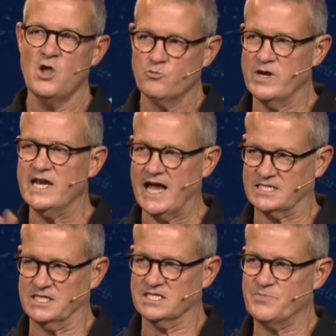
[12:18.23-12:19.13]
Read
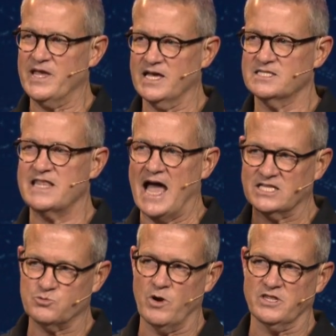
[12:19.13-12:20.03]
Exodus, because
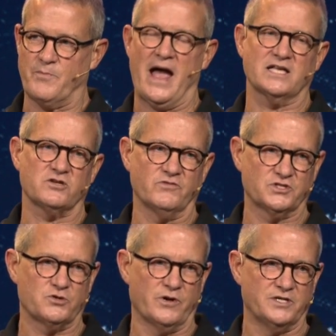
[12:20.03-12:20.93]
that's where the Passover
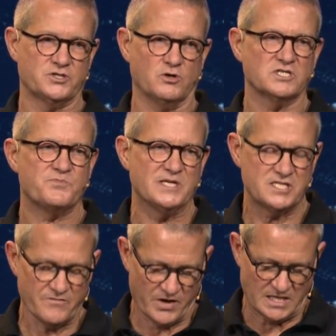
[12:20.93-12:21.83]
story is told,
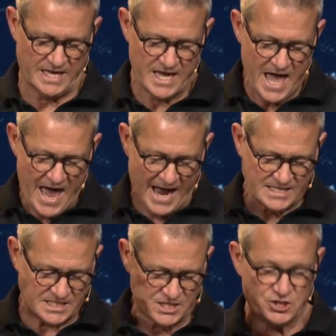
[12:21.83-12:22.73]
specifically
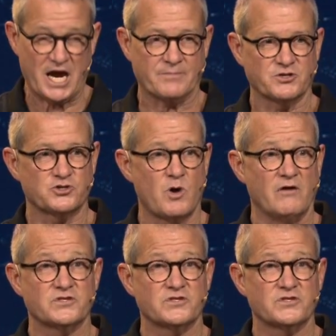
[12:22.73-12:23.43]
Exodus chapter 12.